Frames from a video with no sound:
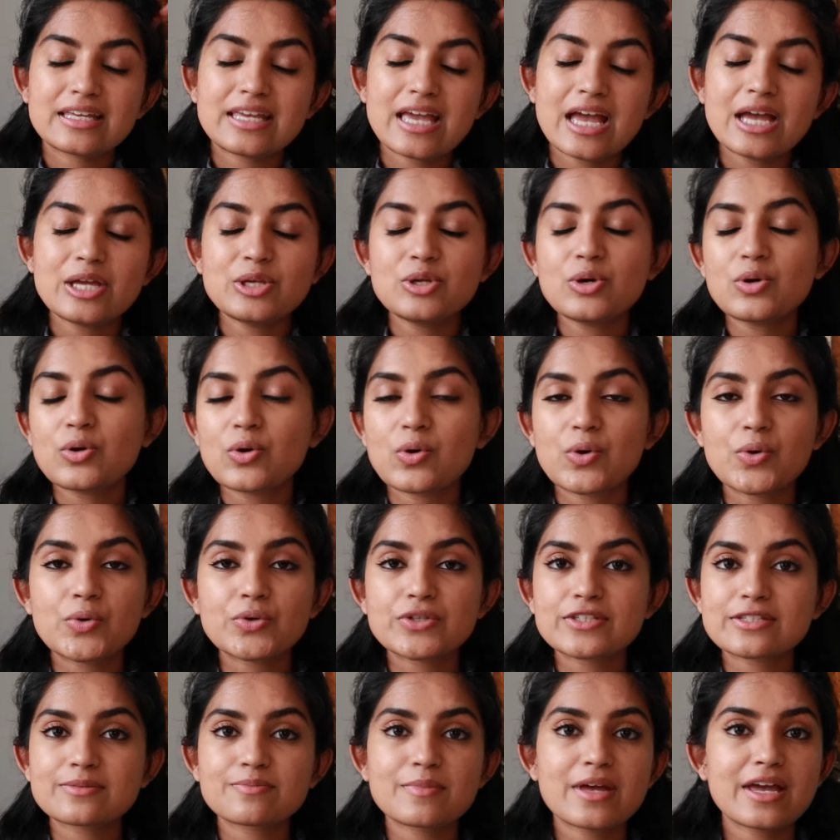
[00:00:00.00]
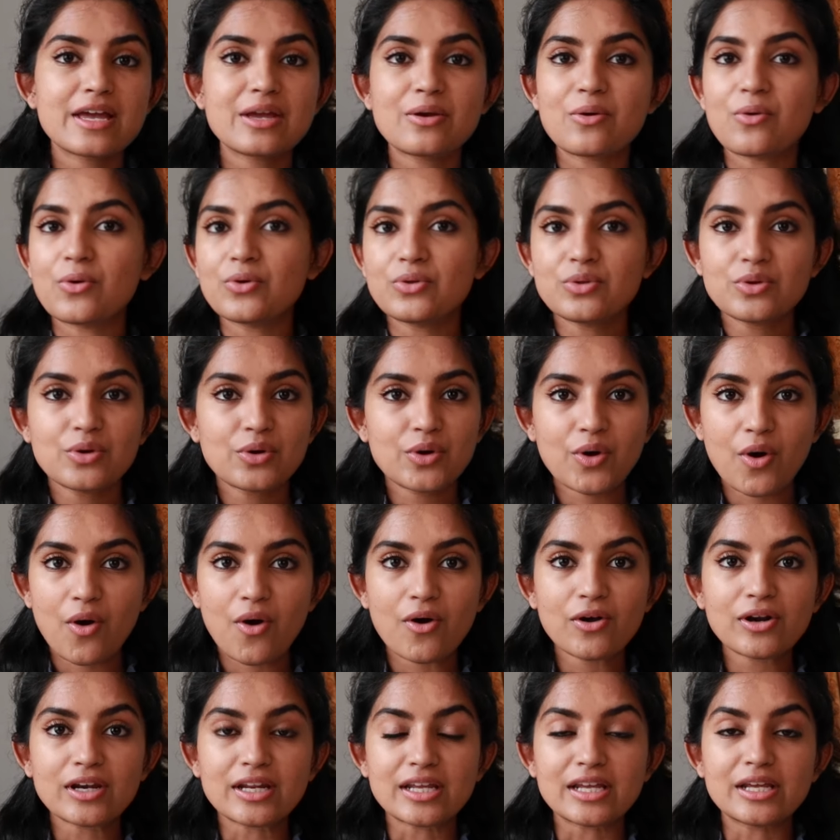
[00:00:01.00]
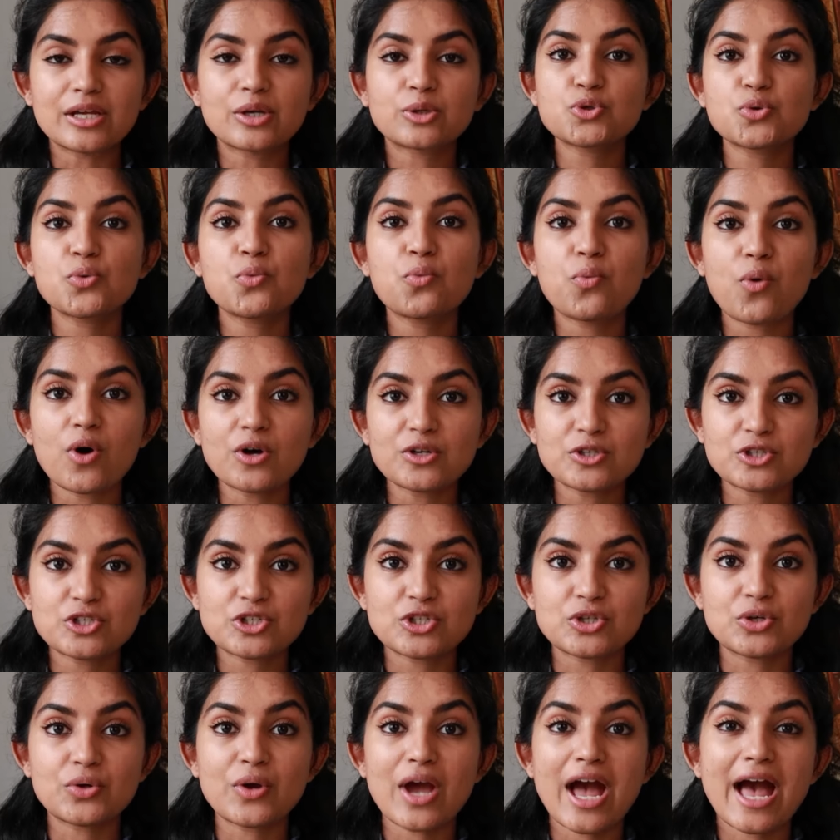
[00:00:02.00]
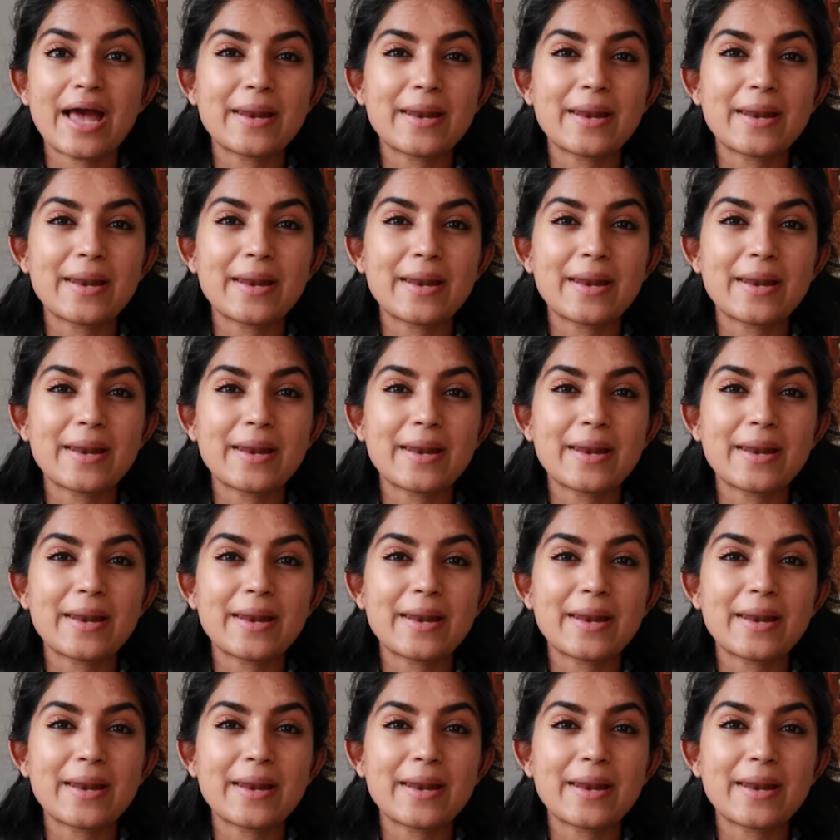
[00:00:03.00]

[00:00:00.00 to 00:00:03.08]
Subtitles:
Get your course mate or your colleague to watch you